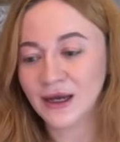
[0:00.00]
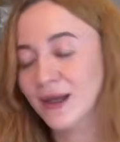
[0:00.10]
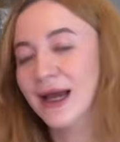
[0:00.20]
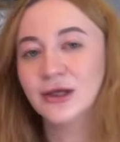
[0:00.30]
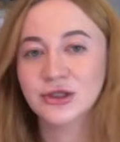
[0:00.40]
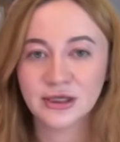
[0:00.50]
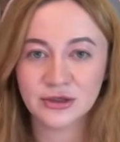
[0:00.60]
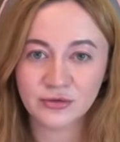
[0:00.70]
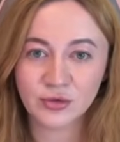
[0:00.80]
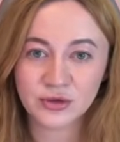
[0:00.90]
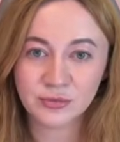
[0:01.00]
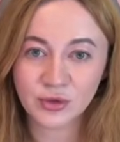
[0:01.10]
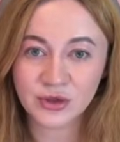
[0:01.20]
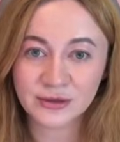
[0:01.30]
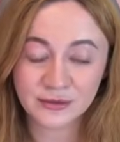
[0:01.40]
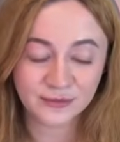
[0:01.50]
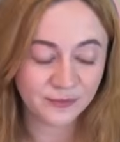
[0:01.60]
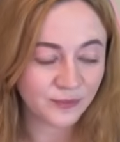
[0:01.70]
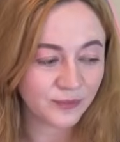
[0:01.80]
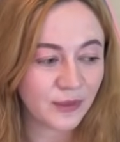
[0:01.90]
Actually, the fourth point,
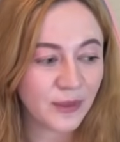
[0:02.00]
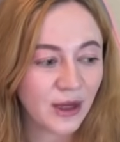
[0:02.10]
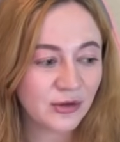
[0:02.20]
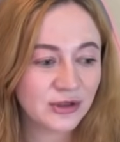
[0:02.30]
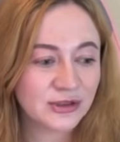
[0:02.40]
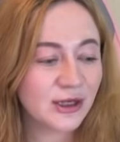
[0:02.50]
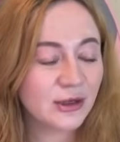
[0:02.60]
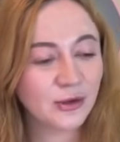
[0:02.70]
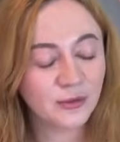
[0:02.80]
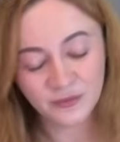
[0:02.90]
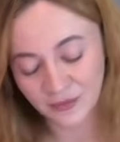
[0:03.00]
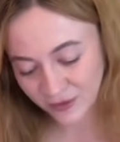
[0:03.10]
I'll just tell you.